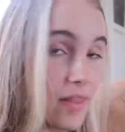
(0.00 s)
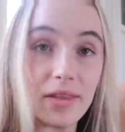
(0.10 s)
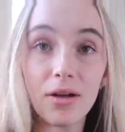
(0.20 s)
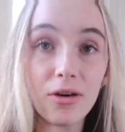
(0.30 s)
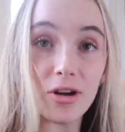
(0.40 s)
and
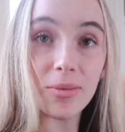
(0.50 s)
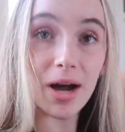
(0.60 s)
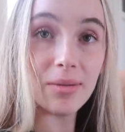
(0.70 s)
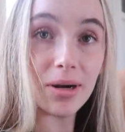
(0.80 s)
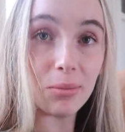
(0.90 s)
then I'll go to
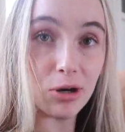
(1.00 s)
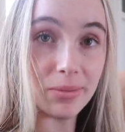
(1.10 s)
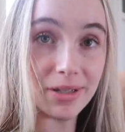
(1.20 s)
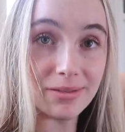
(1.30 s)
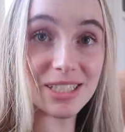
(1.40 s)
my eyebrow
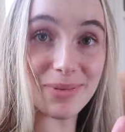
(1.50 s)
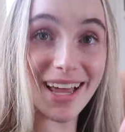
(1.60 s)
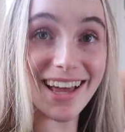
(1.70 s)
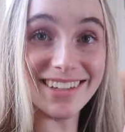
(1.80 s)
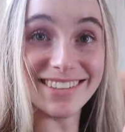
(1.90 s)
appointment. It's a
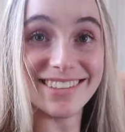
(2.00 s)
plan.